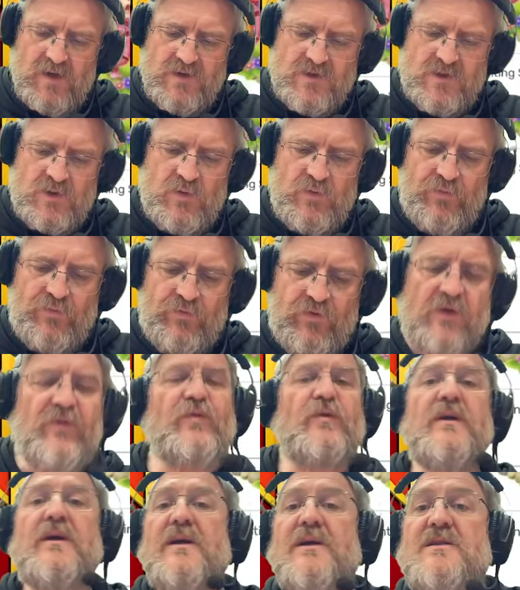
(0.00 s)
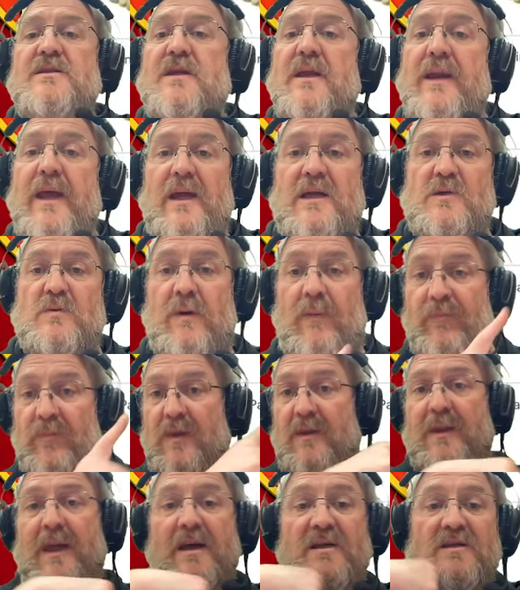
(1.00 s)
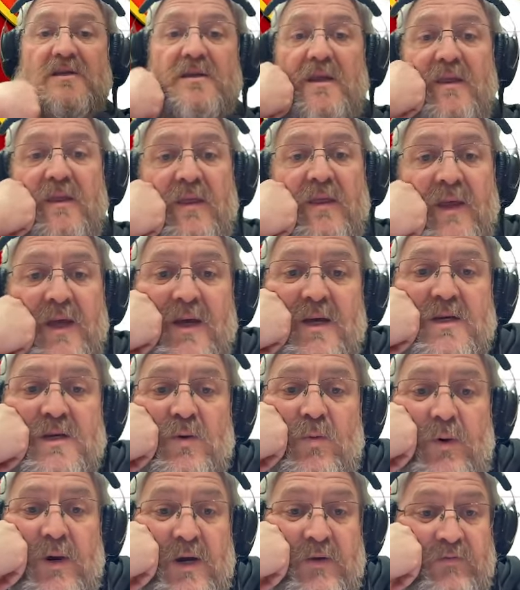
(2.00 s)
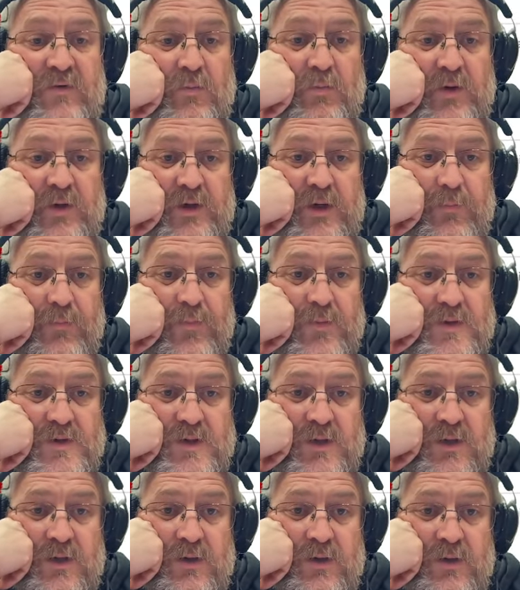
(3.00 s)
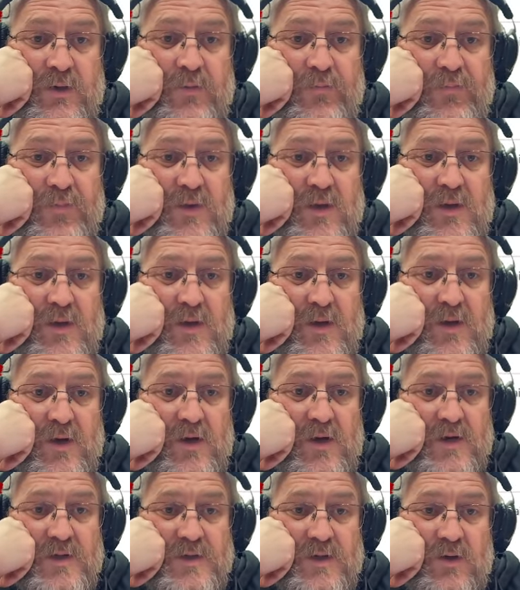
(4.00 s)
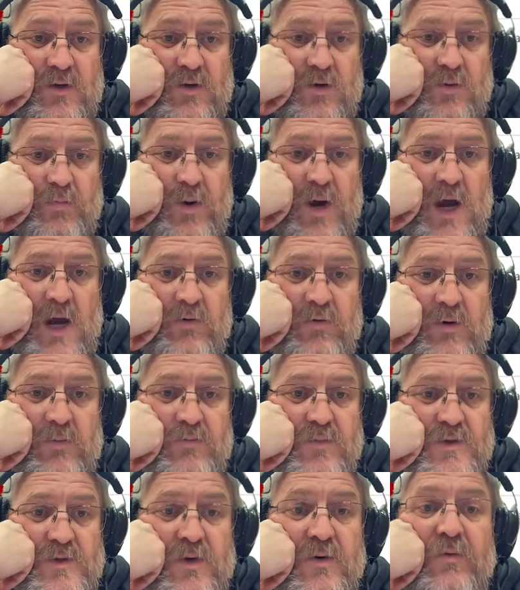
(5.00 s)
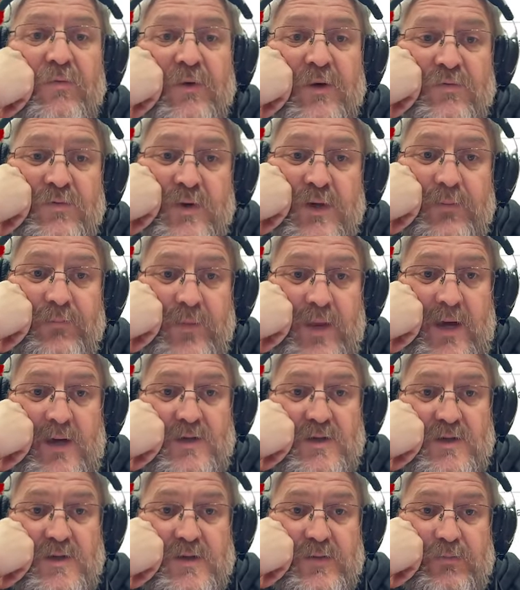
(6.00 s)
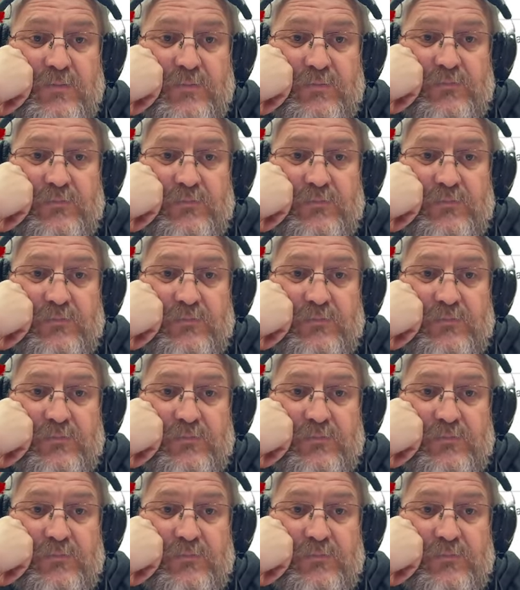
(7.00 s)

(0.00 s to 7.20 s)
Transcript: 250 is the next one. That's the theatre one, everybody. So Pyro, 250, yes.